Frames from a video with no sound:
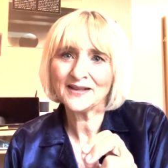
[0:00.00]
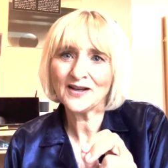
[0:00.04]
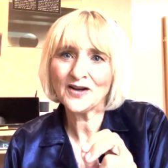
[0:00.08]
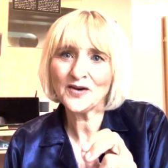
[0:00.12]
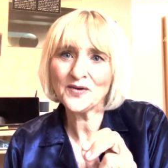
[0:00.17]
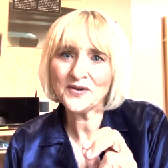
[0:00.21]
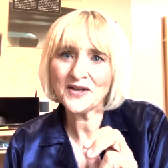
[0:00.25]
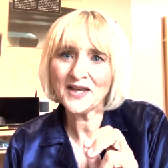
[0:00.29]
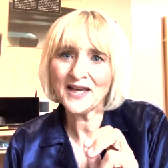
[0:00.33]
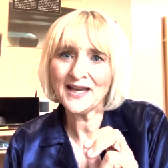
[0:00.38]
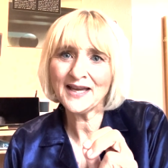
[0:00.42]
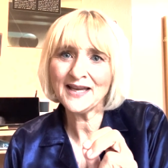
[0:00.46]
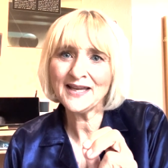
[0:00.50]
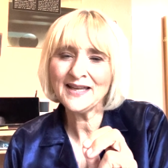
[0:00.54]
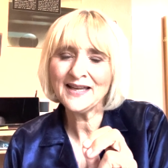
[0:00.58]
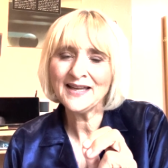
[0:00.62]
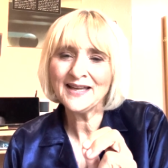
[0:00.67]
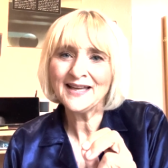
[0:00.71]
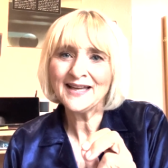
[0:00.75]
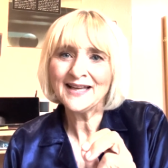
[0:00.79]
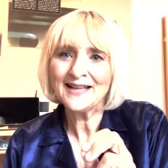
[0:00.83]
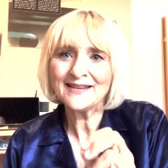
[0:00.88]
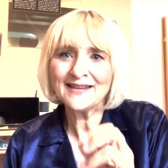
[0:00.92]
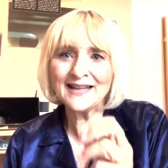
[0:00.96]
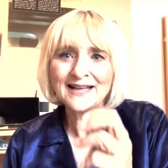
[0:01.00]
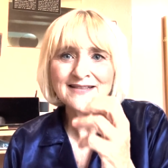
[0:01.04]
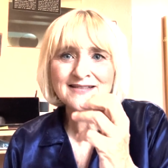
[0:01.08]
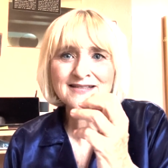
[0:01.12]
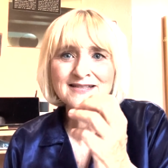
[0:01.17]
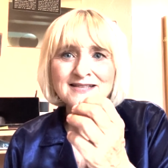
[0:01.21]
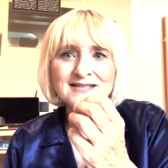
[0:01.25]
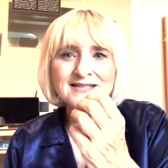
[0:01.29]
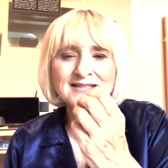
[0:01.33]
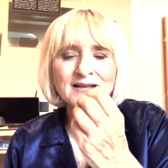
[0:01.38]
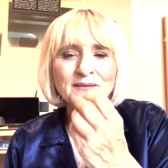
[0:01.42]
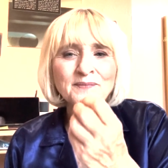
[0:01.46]
Okay? That's
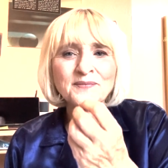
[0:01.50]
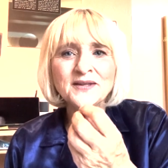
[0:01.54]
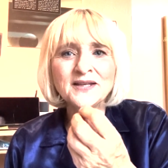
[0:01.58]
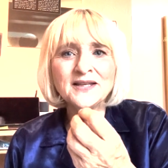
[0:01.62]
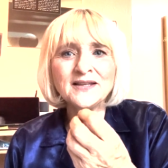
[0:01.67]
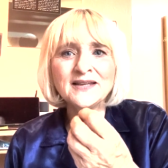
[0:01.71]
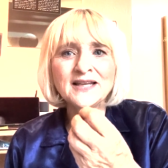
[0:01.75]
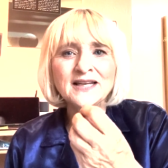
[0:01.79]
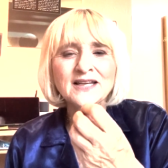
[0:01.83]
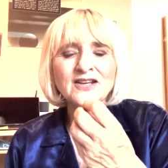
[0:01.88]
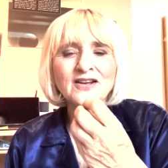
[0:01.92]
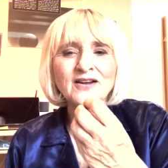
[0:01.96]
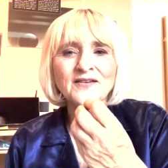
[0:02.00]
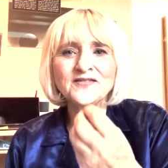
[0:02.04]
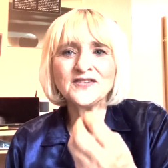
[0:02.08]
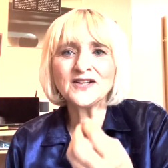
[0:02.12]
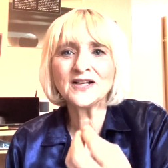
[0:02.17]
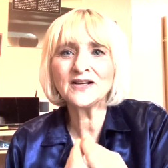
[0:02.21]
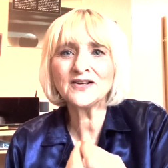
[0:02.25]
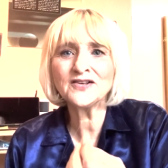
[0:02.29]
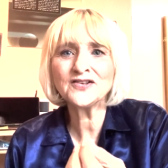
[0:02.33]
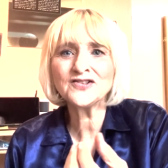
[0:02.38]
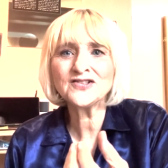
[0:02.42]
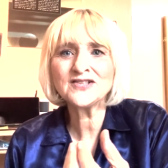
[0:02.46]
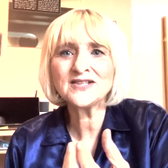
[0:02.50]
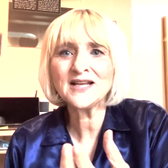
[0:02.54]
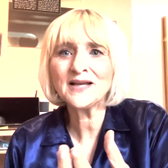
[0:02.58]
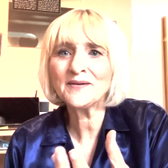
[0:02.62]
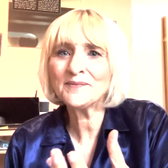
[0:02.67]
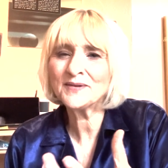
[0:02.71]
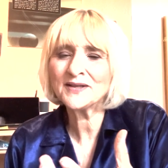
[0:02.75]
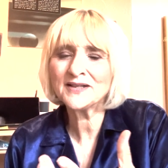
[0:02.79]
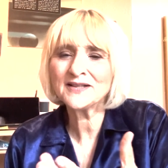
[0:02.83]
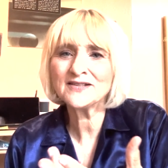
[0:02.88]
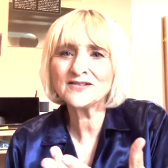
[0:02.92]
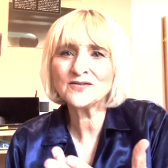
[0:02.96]
just something that you have to understand
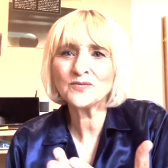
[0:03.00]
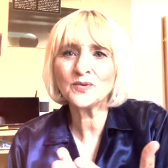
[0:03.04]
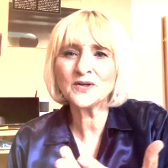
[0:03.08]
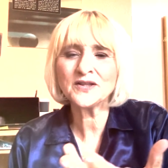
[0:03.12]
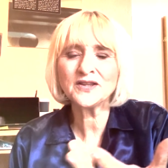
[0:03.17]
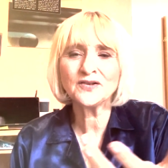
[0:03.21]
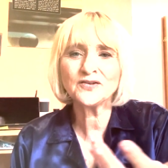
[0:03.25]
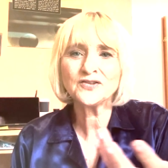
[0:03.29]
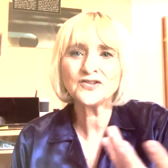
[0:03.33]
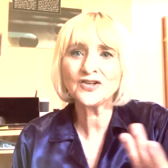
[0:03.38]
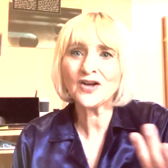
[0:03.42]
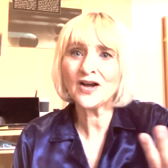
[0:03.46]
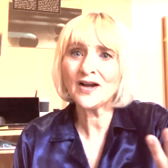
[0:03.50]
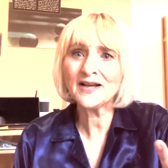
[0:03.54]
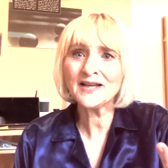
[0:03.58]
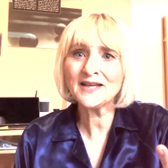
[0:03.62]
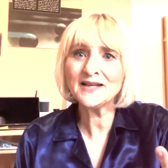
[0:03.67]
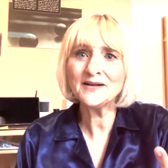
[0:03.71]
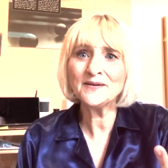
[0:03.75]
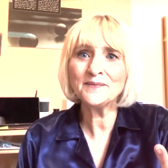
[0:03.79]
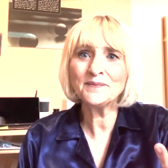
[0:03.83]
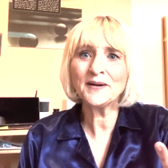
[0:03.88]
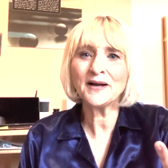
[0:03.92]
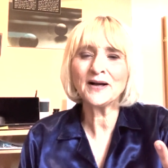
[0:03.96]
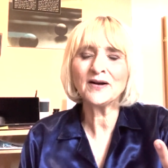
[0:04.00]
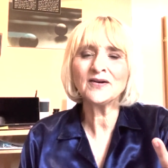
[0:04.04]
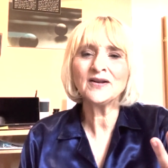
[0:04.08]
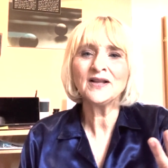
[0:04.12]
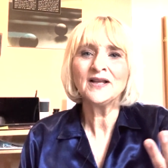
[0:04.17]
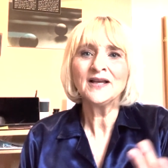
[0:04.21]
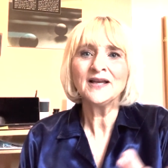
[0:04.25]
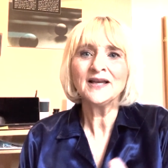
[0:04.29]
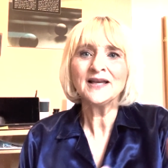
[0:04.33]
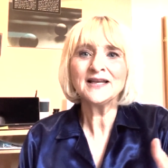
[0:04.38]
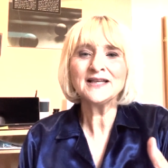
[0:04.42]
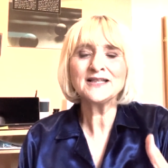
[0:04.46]
because what they're talking about
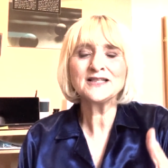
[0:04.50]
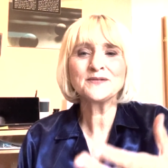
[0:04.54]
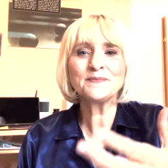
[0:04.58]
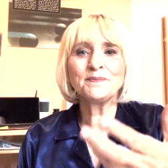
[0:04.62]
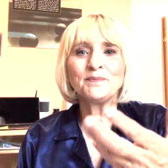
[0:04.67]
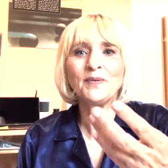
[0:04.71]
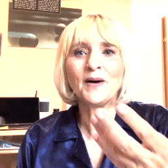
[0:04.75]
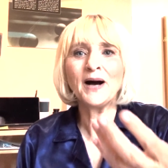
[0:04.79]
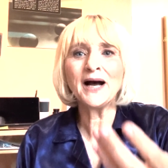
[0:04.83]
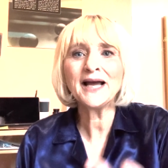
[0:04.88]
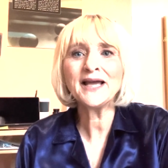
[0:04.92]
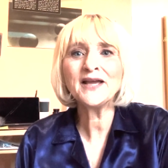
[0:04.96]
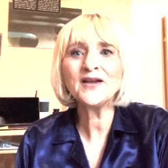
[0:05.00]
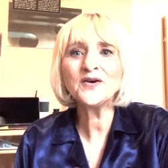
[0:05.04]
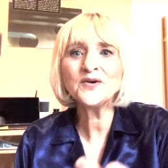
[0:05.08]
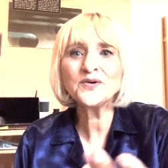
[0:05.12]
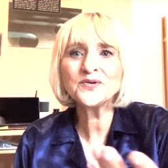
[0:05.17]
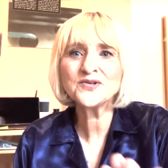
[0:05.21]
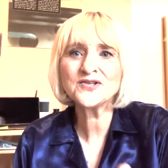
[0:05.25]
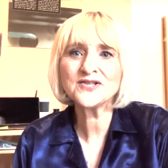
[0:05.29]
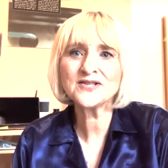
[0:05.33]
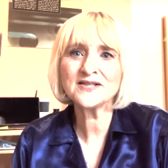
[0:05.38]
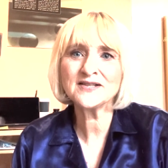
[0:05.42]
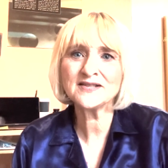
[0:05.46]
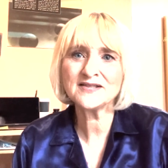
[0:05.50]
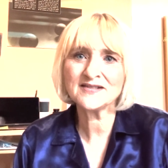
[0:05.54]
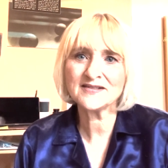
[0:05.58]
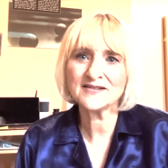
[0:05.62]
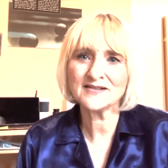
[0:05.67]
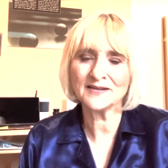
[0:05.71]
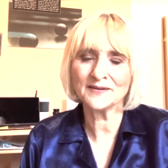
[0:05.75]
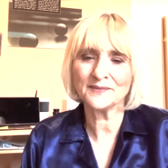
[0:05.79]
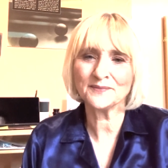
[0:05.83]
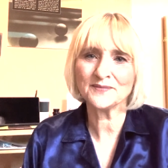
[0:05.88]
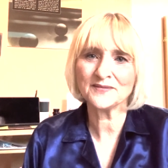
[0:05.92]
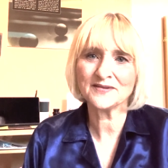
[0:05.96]
is
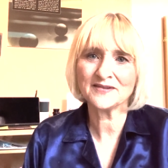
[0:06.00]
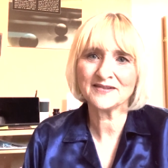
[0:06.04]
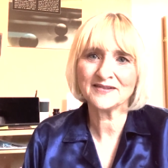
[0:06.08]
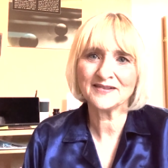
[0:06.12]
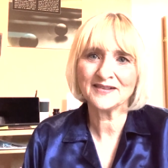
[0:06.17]
biosystems